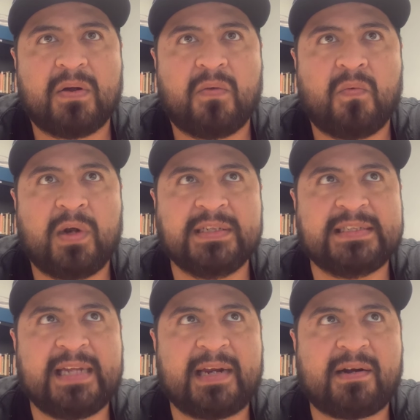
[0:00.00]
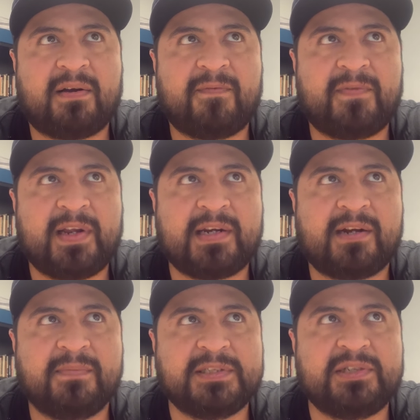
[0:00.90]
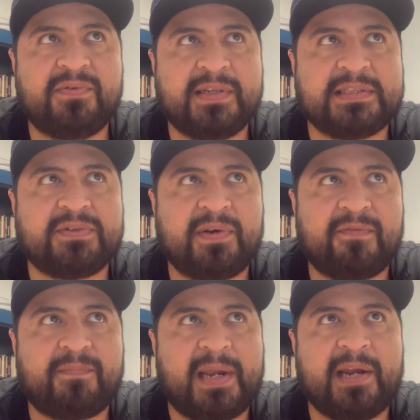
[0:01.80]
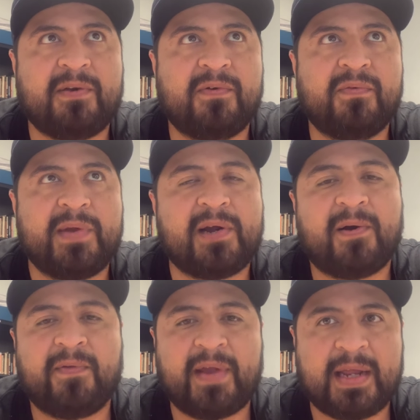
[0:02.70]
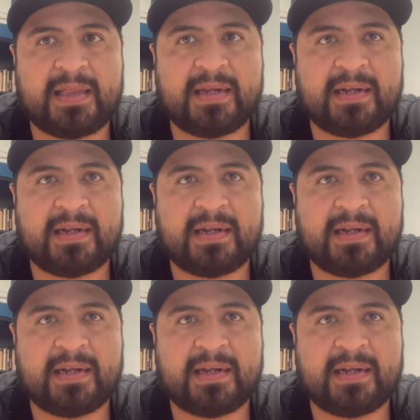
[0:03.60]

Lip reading: once that conflict comes to its sort of pinnacle, we call that the